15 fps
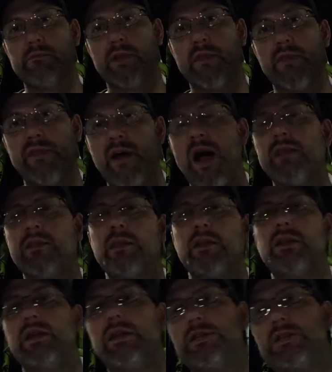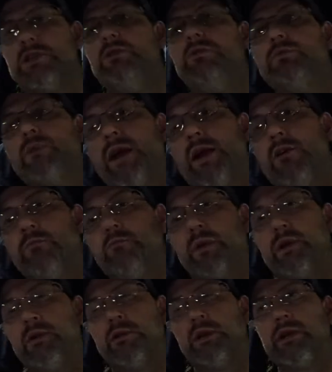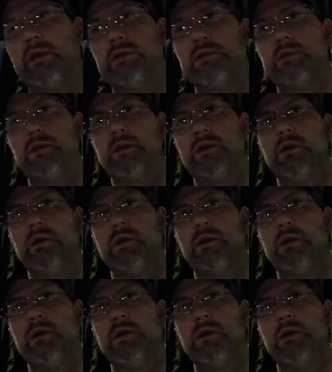thought that these two round buildings